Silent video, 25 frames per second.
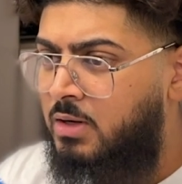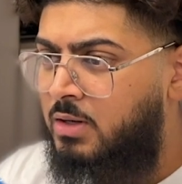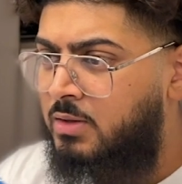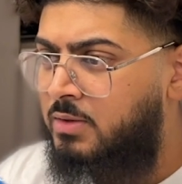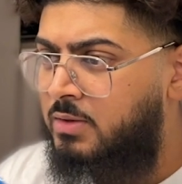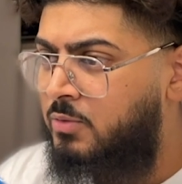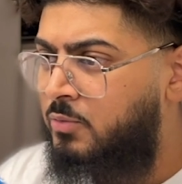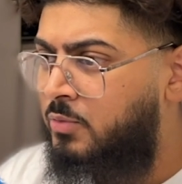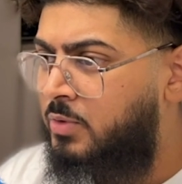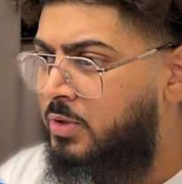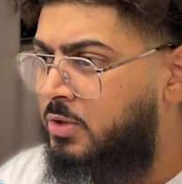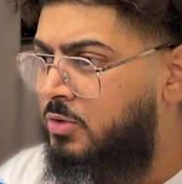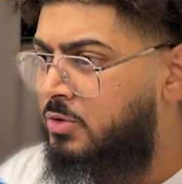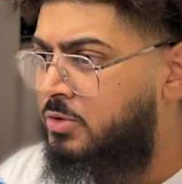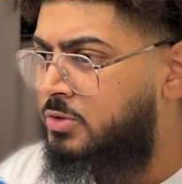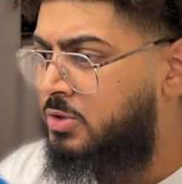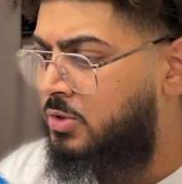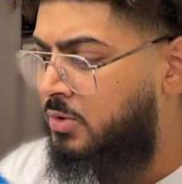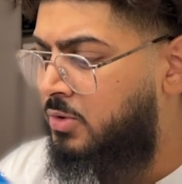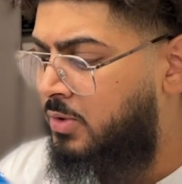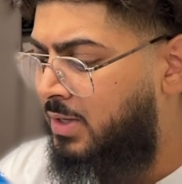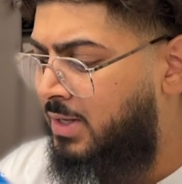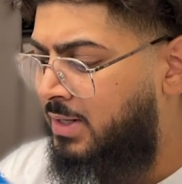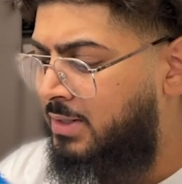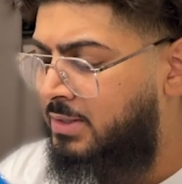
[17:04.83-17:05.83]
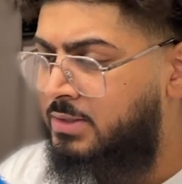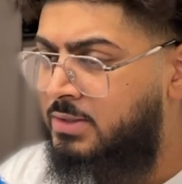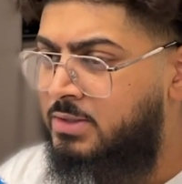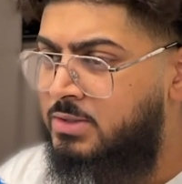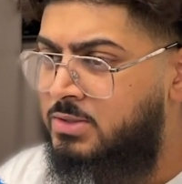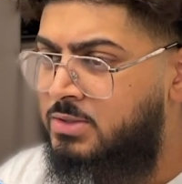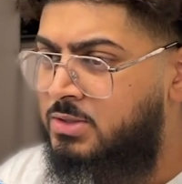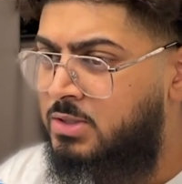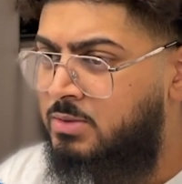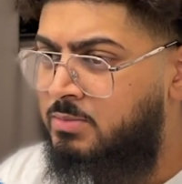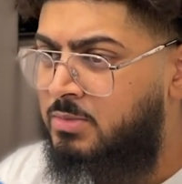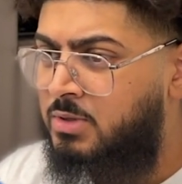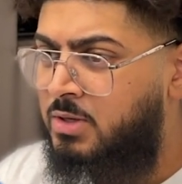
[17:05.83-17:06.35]
And then we can also add in
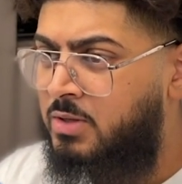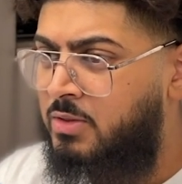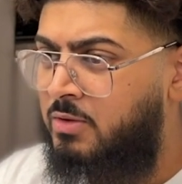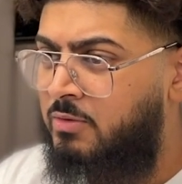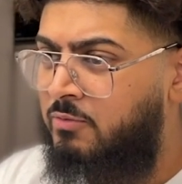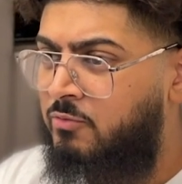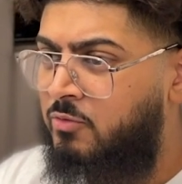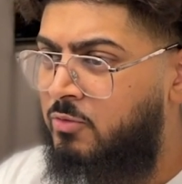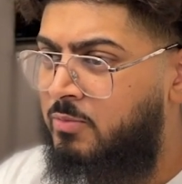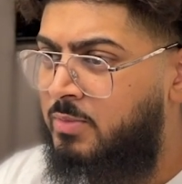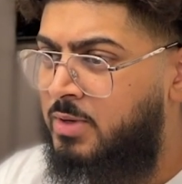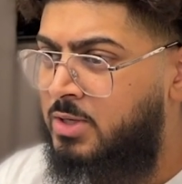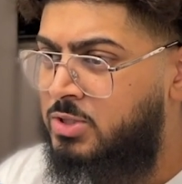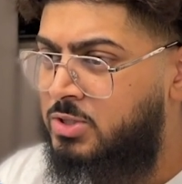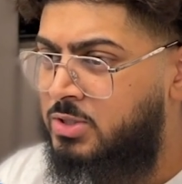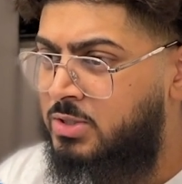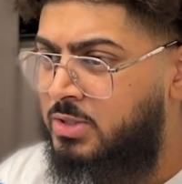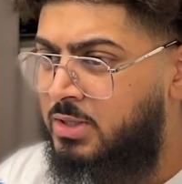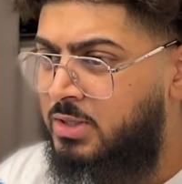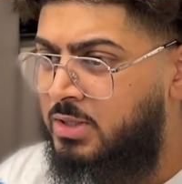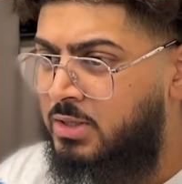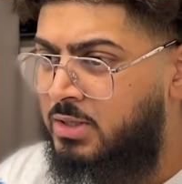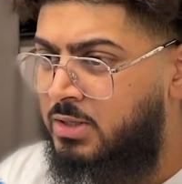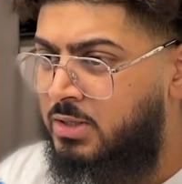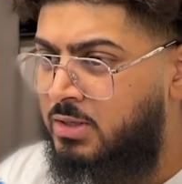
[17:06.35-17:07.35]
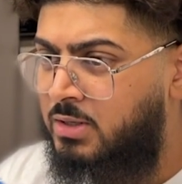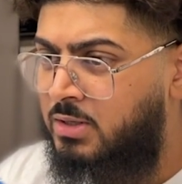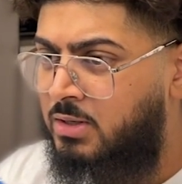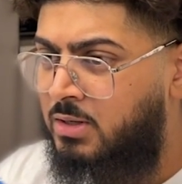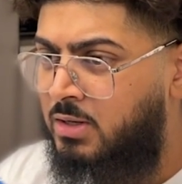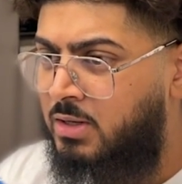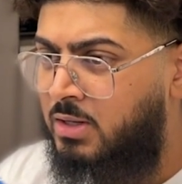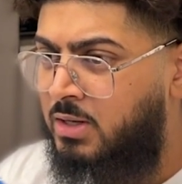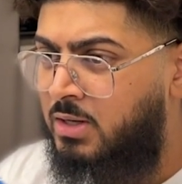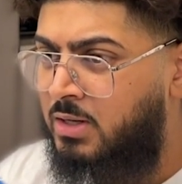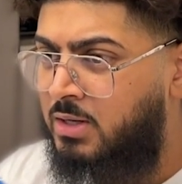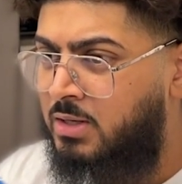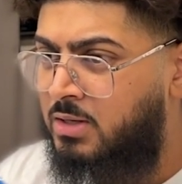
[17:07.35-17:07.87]
some other information here,
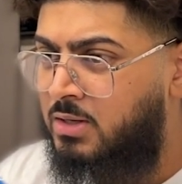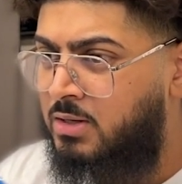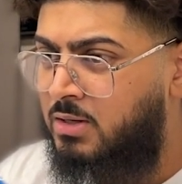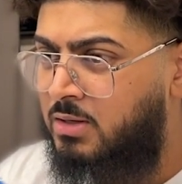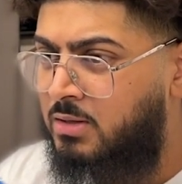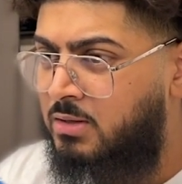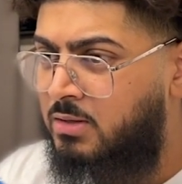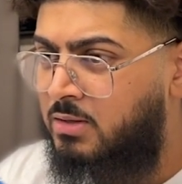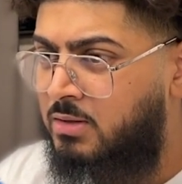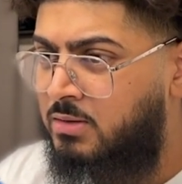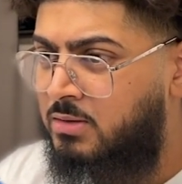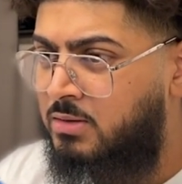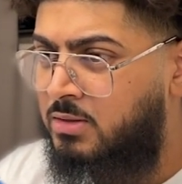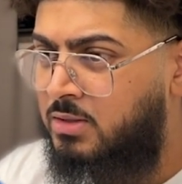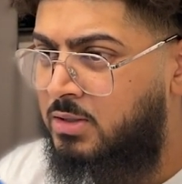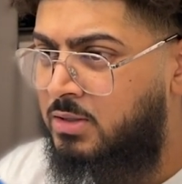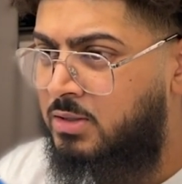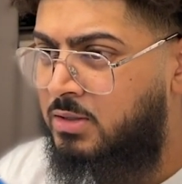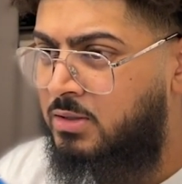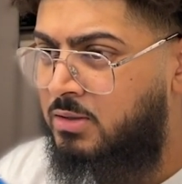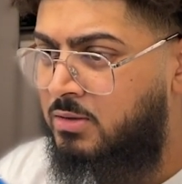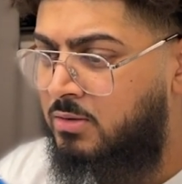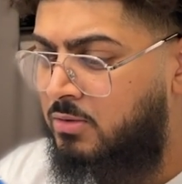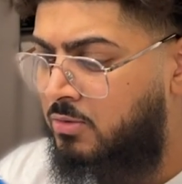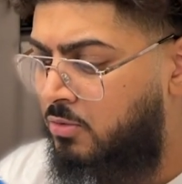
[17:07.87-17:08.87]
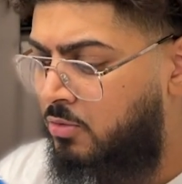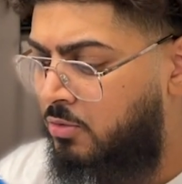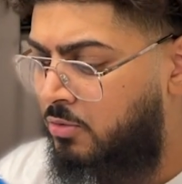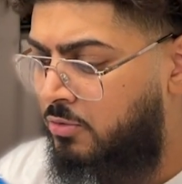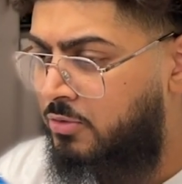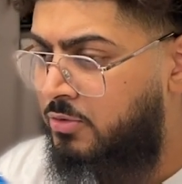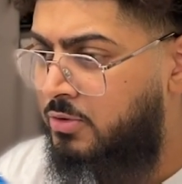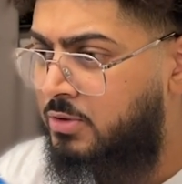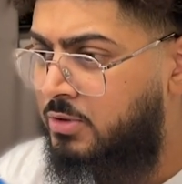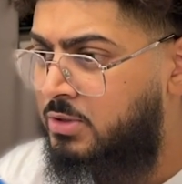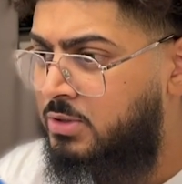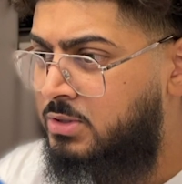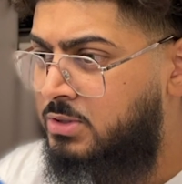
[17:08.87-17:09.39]
like the
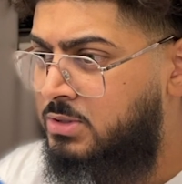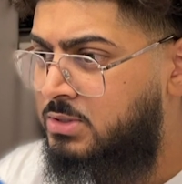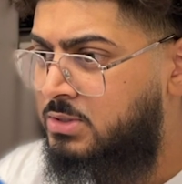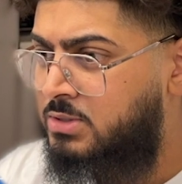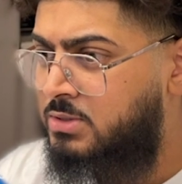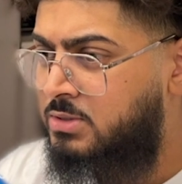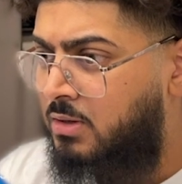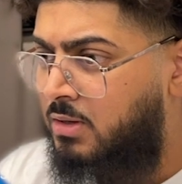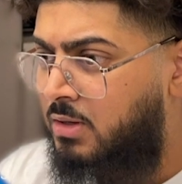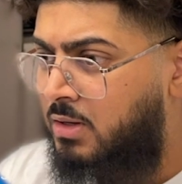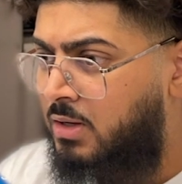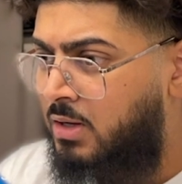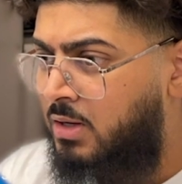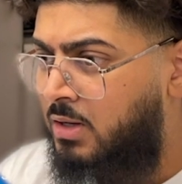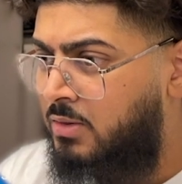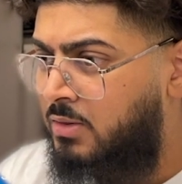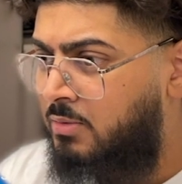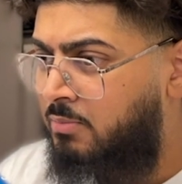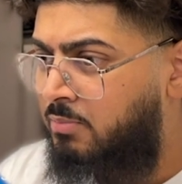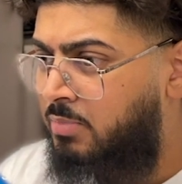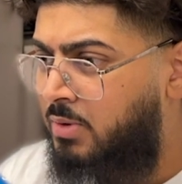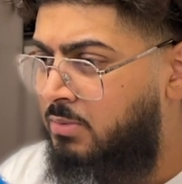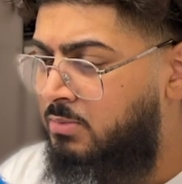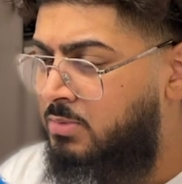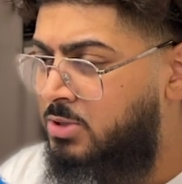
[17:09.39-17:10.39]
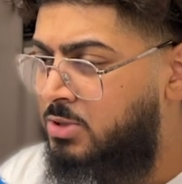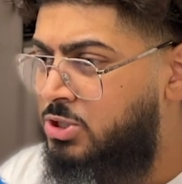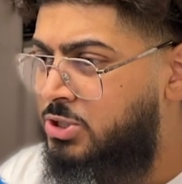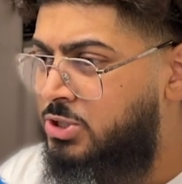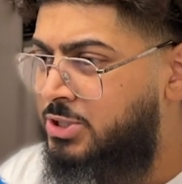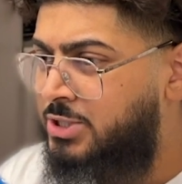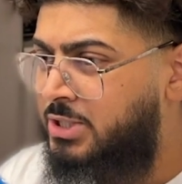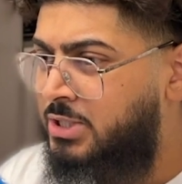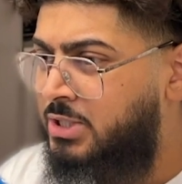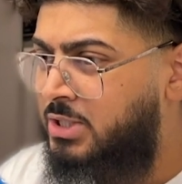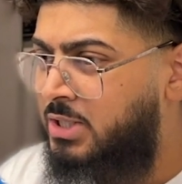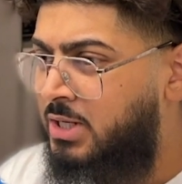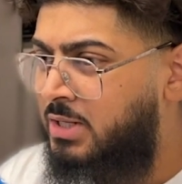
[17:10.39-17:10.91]
authors, the
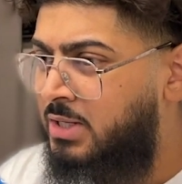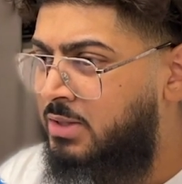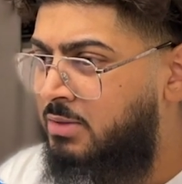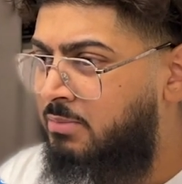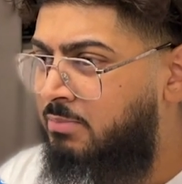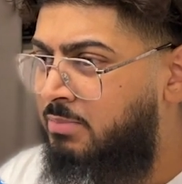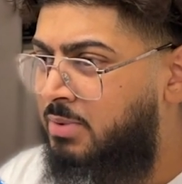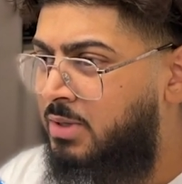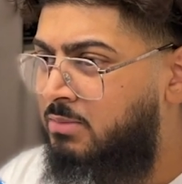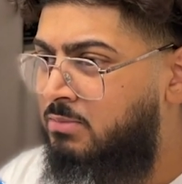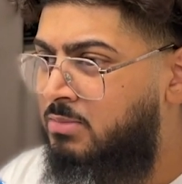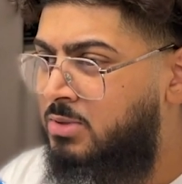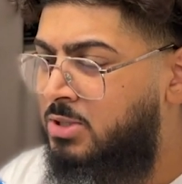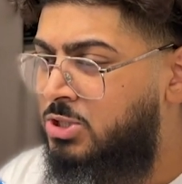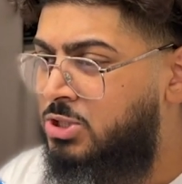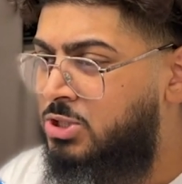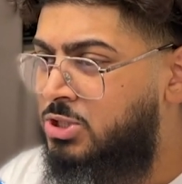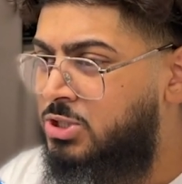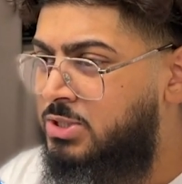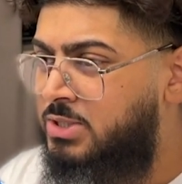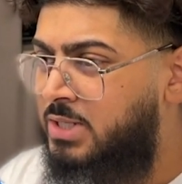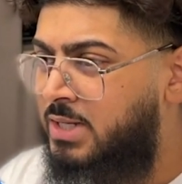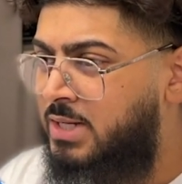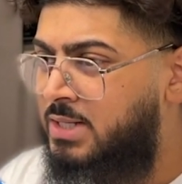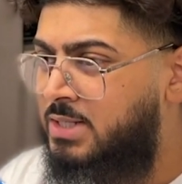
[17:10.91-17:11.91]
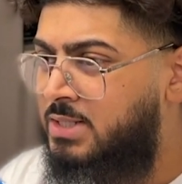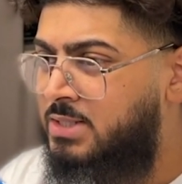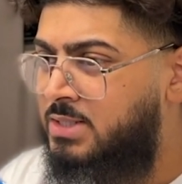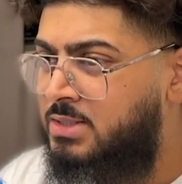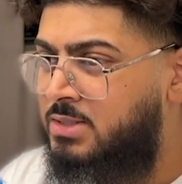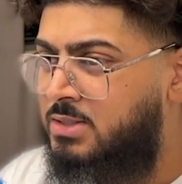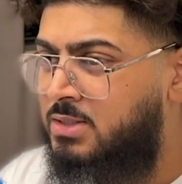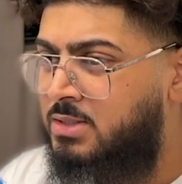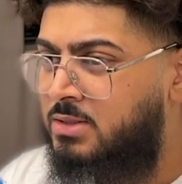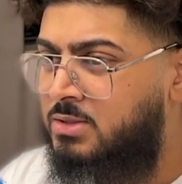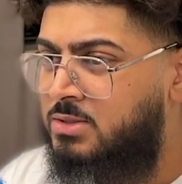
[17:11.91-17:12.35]
publisher, and the published date.